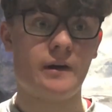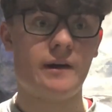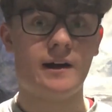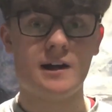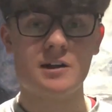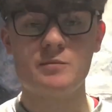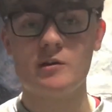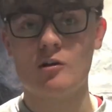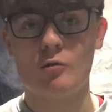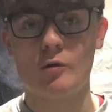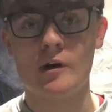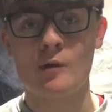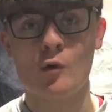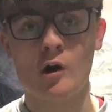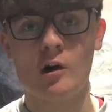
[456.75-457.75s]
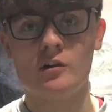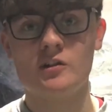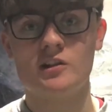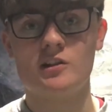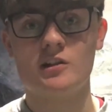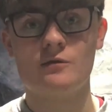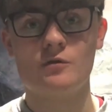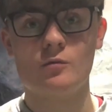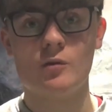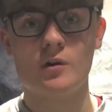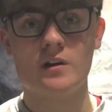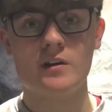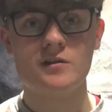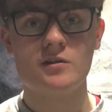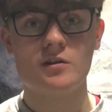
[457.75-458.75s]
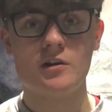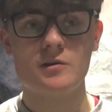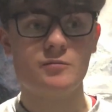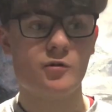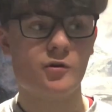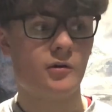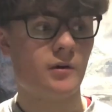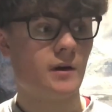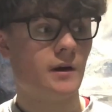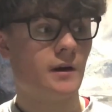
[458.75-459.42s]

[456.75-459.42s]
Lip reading: It has been quite a while since I've done one of these guys, but